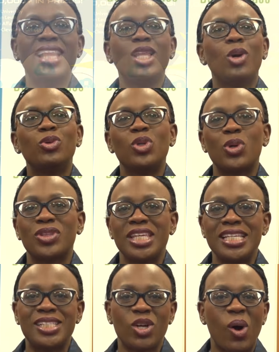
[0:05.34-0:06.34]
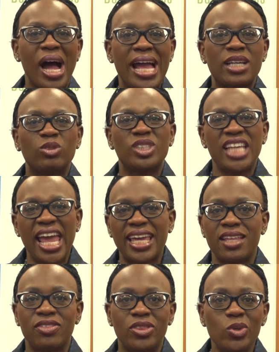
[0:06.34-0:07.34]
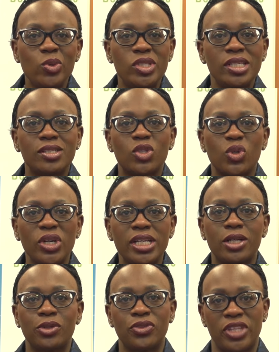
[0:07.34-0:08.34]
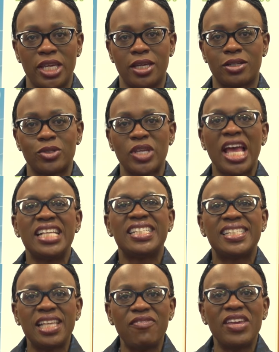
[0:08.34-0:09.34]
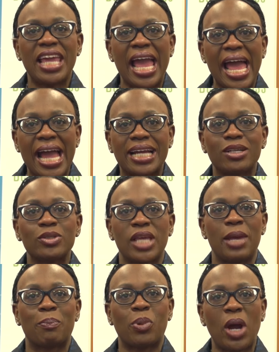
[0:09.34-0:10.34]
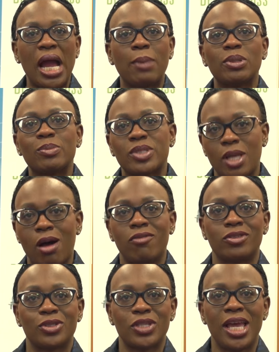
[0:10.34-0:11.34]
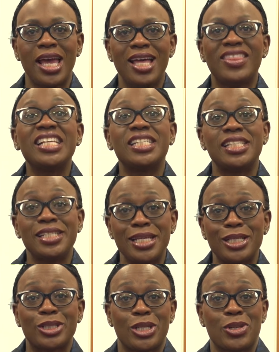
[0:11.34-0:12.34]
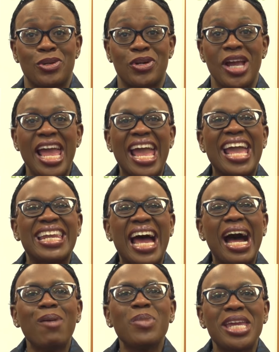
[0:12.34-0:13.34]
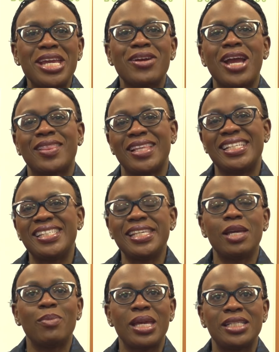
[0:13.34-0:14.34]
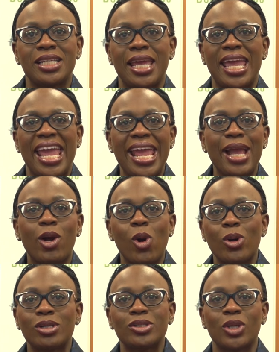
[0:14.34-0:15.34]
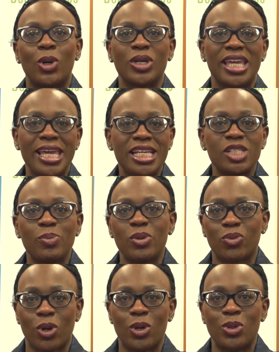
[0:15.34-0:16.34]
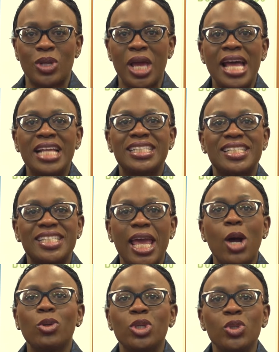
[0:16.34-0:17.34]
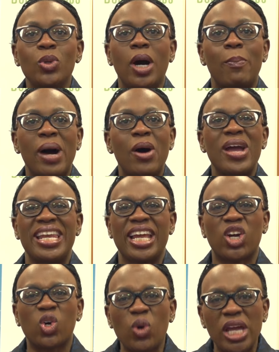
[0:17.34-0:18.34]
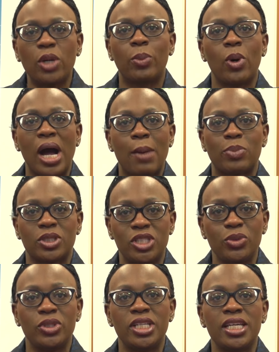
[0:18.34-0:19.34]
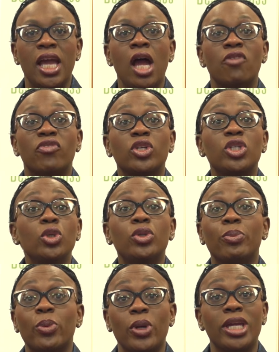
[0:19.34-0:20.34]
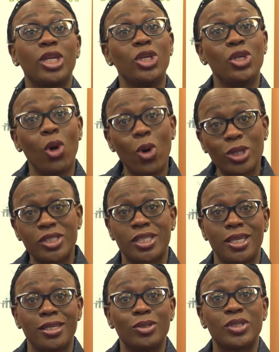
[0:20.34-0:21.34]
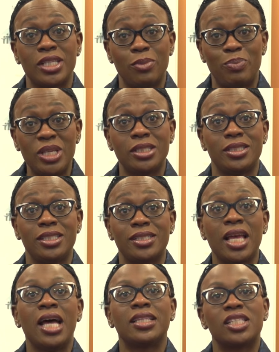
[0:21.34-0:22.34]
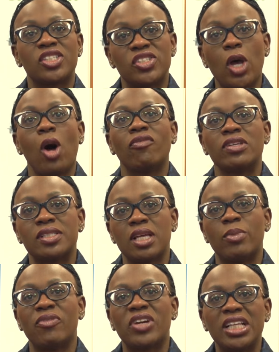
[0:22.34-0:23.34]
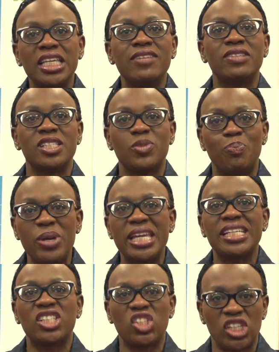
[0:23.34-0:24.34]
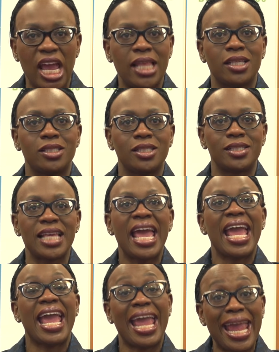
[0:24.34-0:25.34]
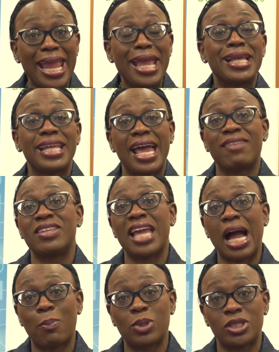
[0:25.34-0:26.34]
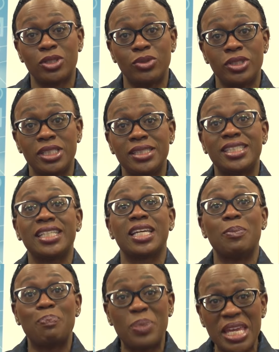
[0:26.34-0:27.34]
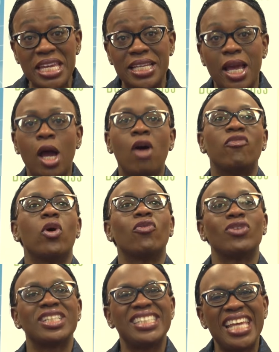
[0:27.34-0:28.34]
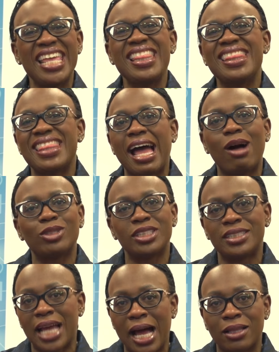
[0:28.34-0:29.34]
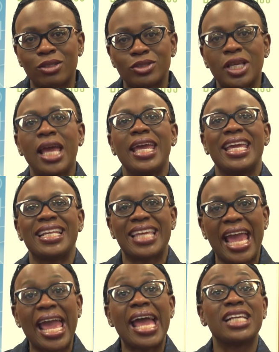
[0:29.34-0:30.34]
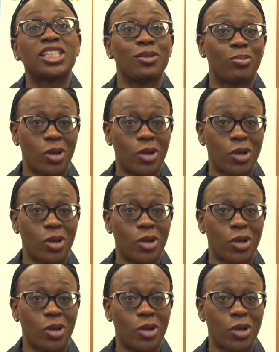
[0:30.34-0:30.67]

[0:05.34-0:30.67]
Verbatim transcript: Hello, Northeast Ohio tech enthusiasts, critical thinkers, civic hackers, and problem solvers. This is Nina Turner, and I'm here at the CMHA headquarters on Kinsman Road to tell you about an incredible opportunity for you to bring your skills and abilities to solving some of Cleveland's biggest challenges and have the opportunity to compete for over $10,000 in cash and